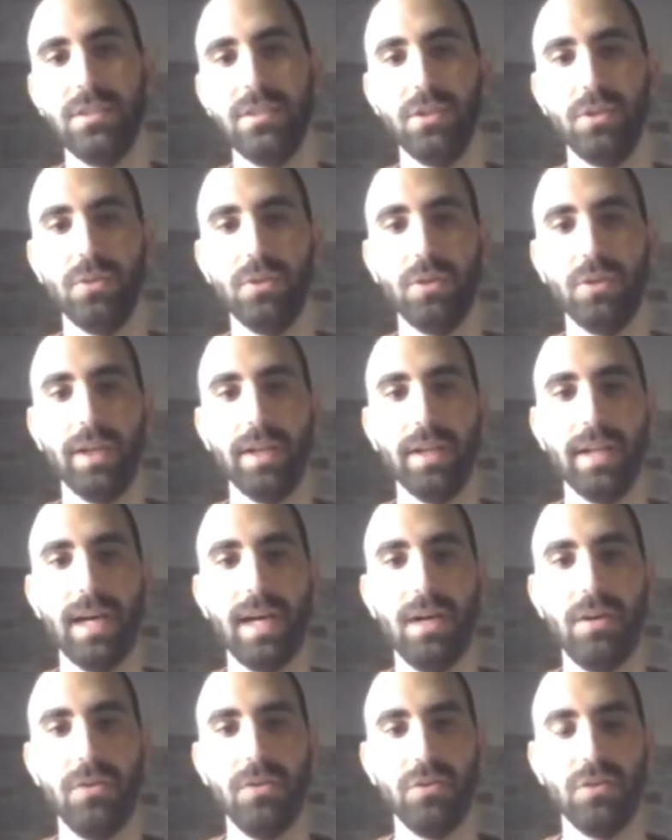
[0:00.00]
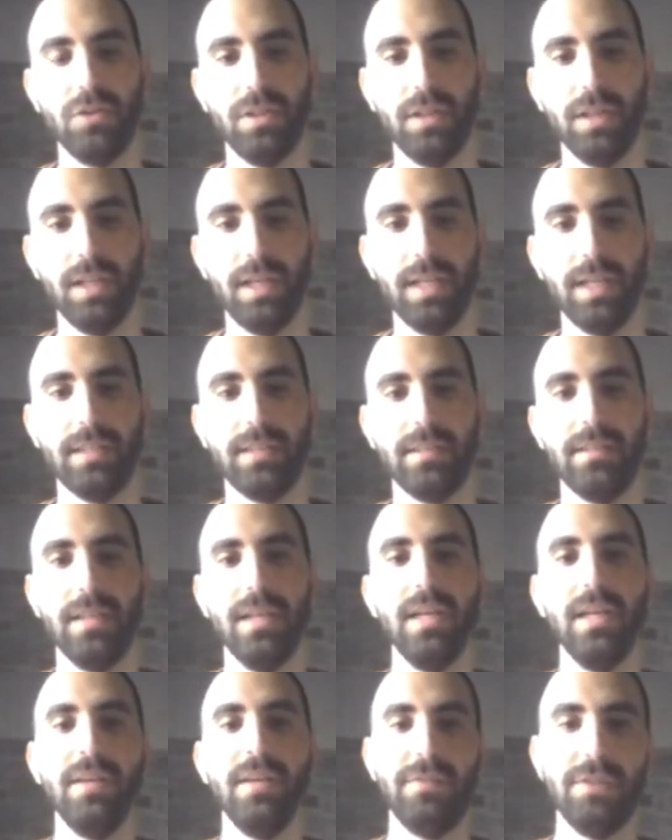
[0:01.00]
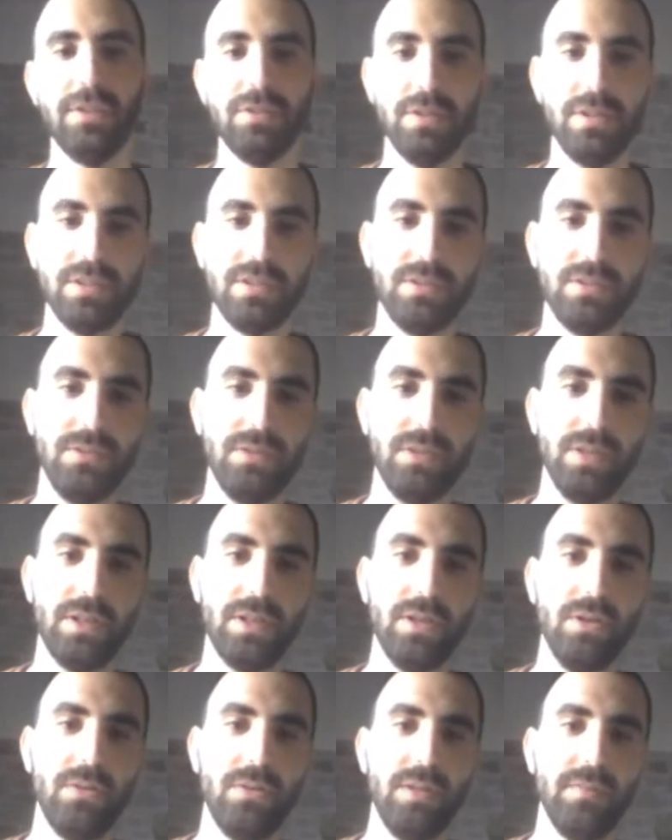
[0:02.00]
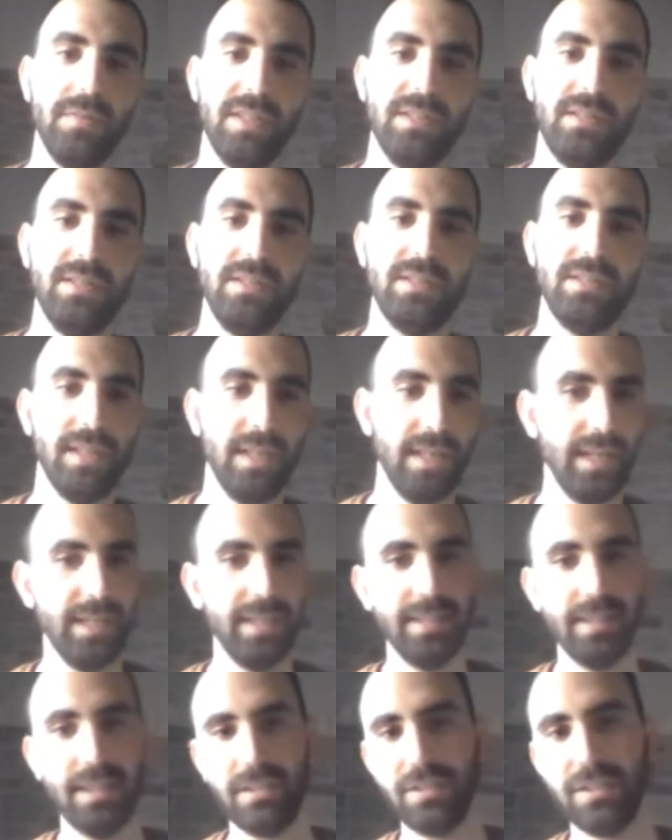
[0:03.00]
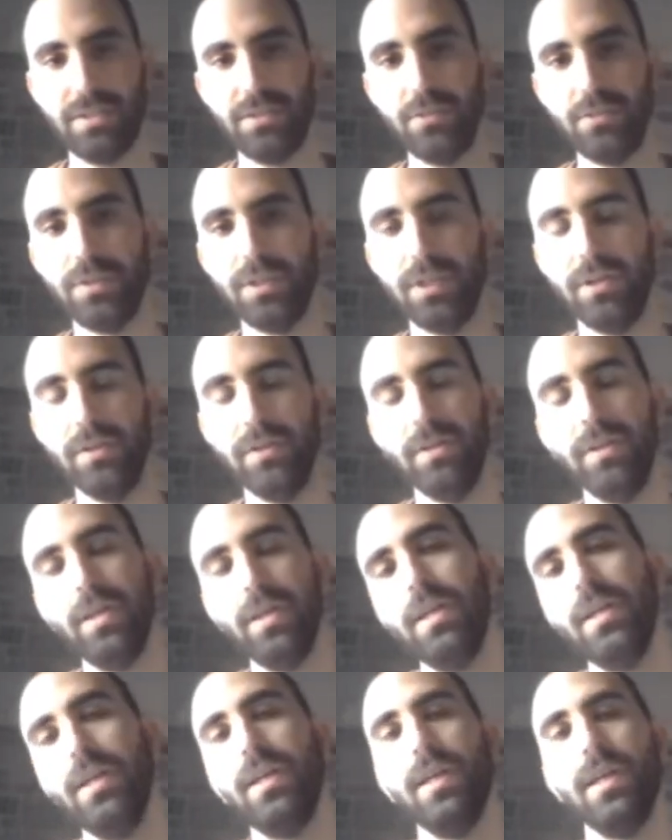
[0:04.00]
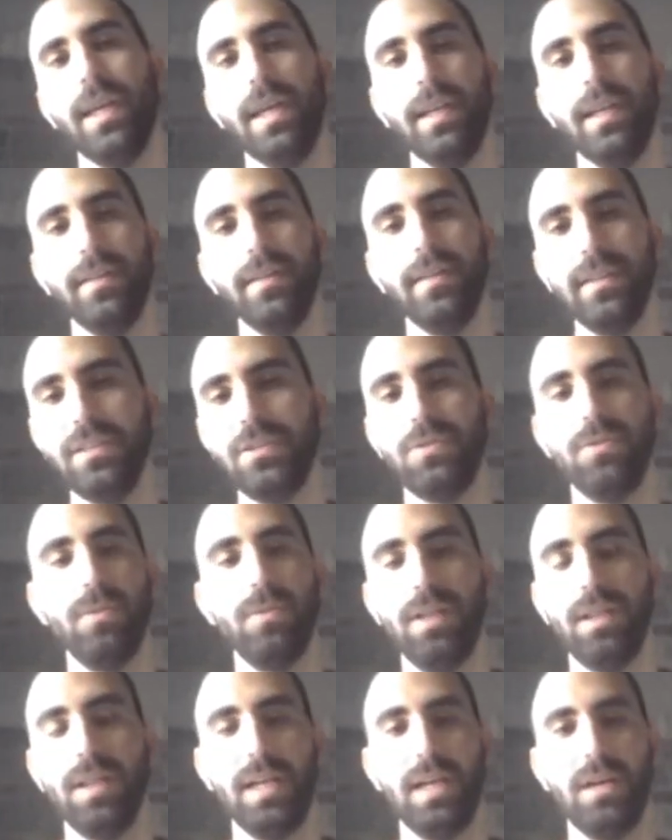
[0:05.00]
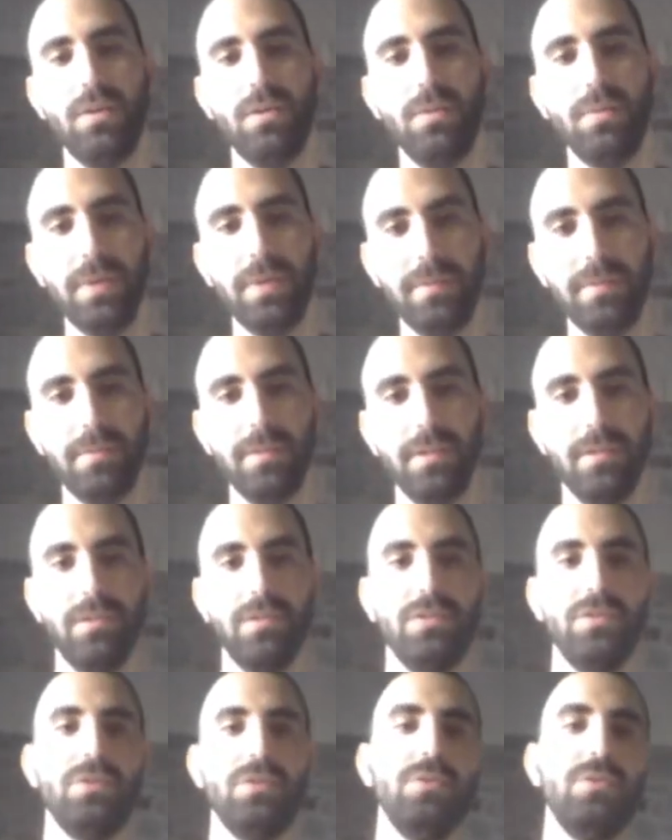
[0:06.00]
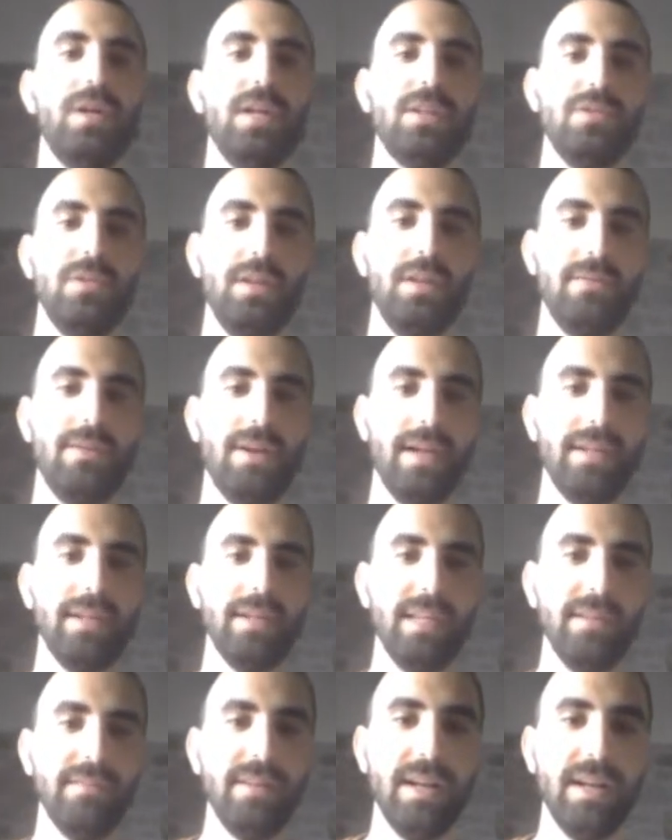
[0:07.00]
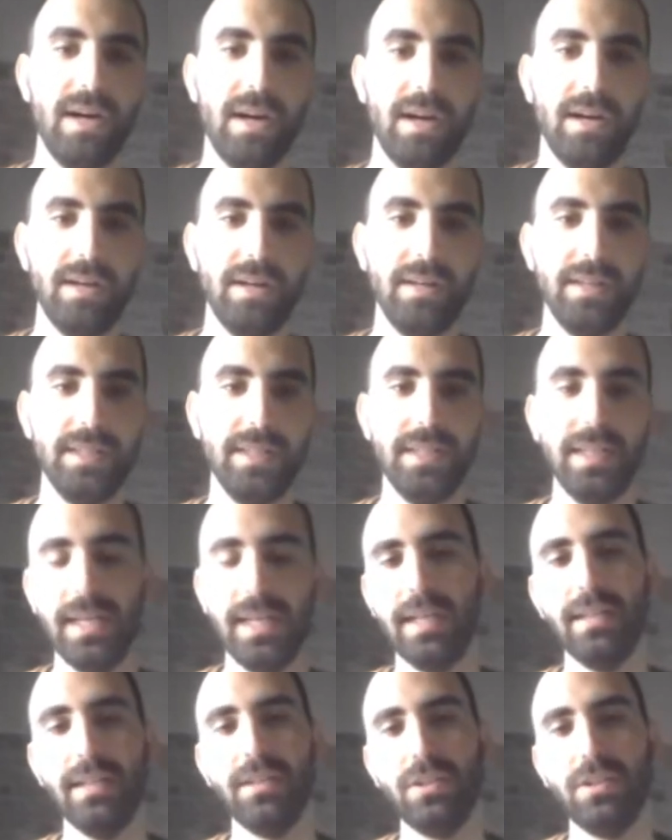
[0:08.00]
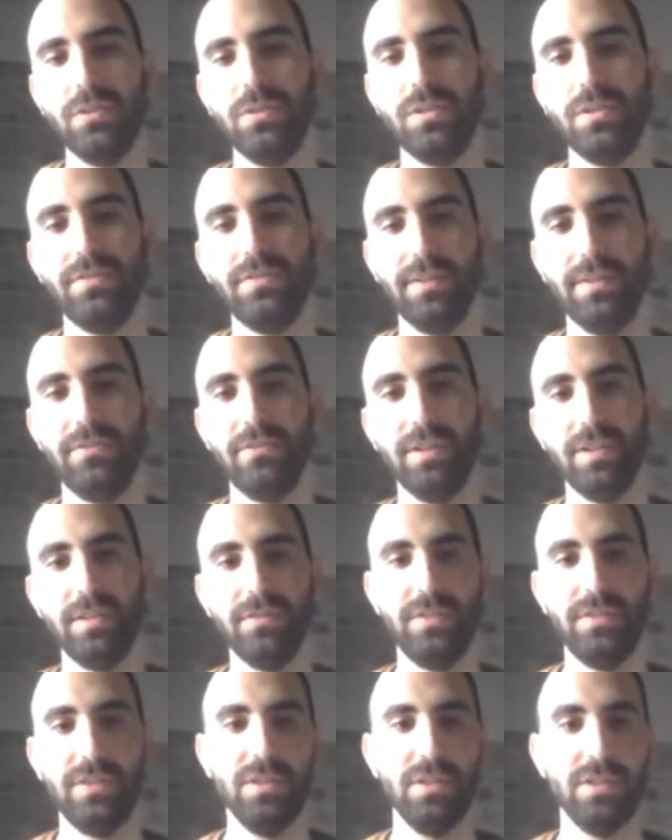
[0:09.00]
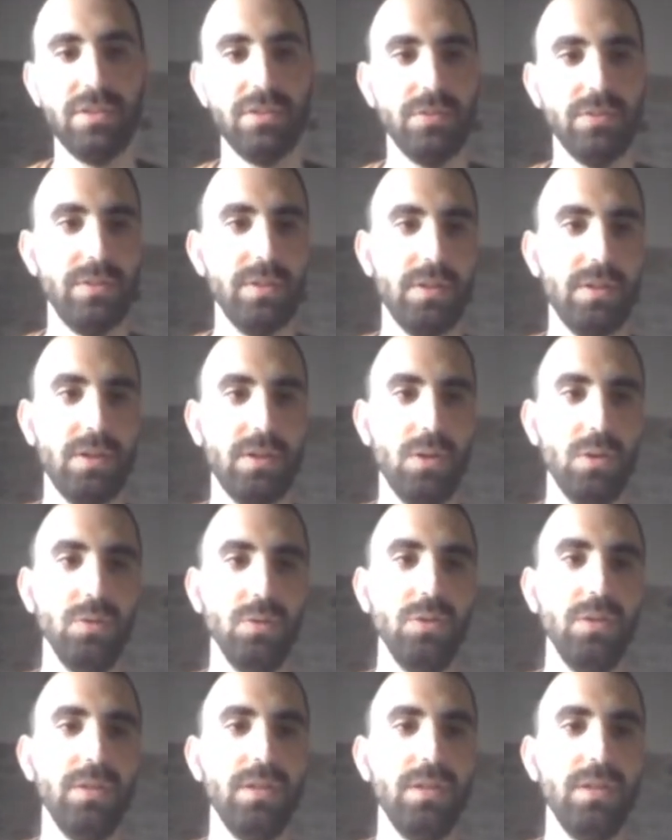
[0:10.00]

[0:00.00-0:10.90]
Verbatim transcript: So you can now select Visual Studio Code images and RStudio. And this will allow people to actually run even R and use their favorite Visual Studio Code.